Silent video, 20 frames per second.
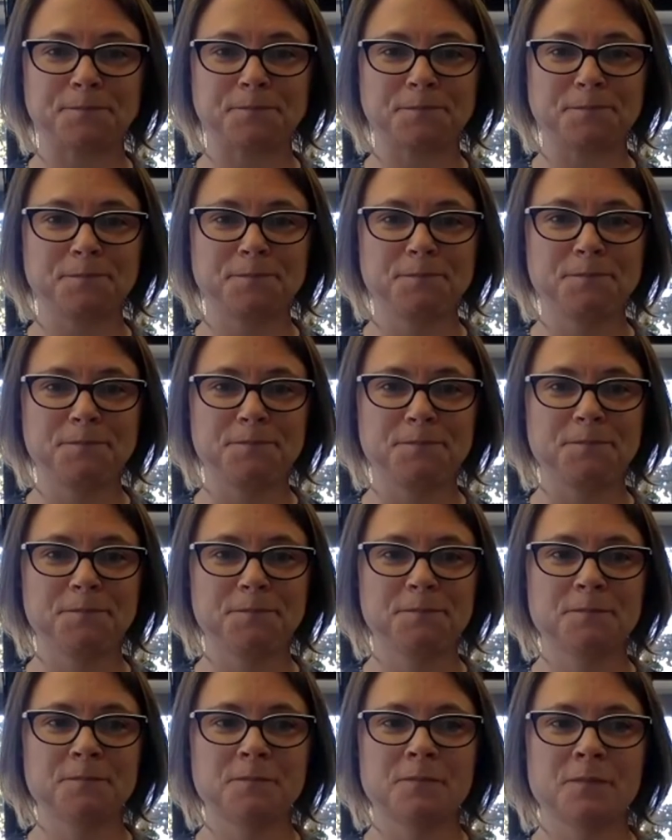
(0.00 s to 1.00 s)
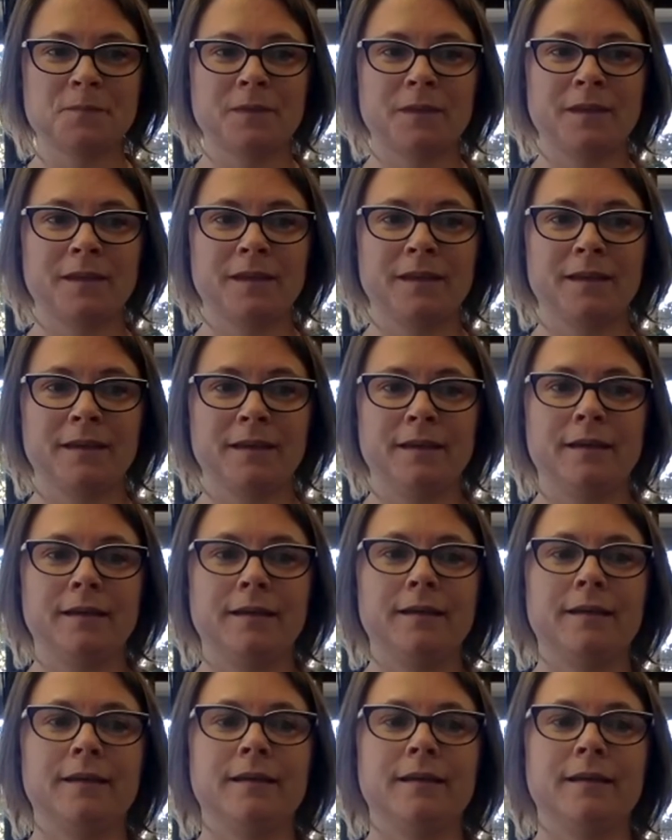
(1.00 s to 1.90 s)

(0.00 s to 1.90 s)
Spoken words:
(silence)